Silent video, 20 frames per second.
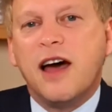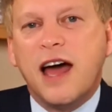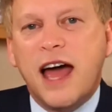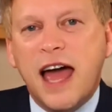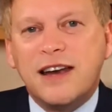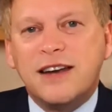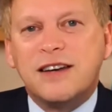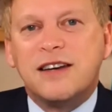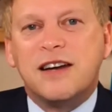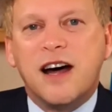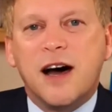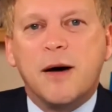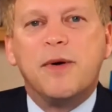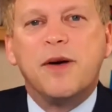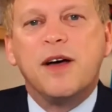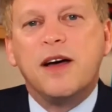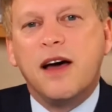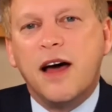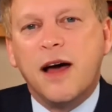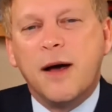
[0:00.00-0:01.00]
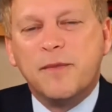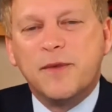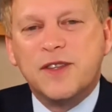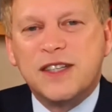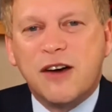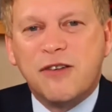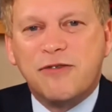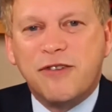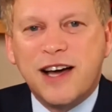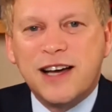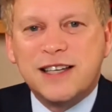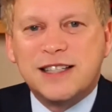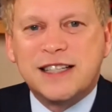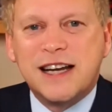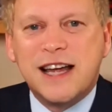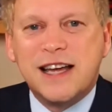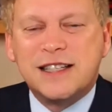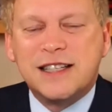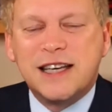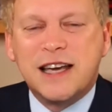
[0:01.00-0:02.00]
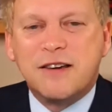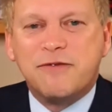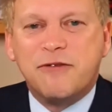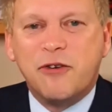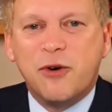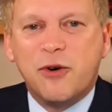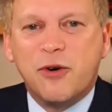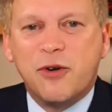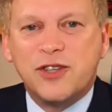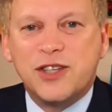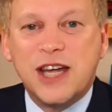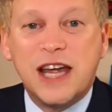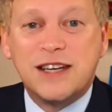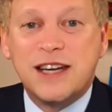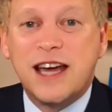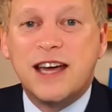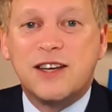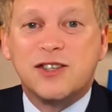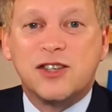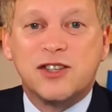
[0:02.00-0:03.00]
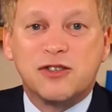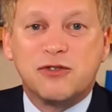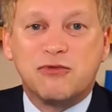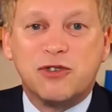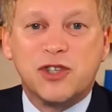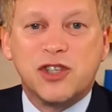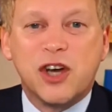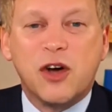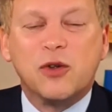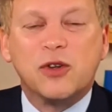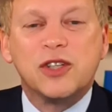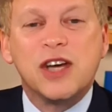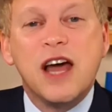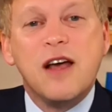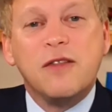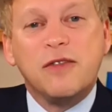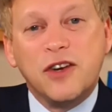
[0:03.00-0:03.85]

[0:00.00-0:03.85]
ended up self-isolating for 10 days as a result.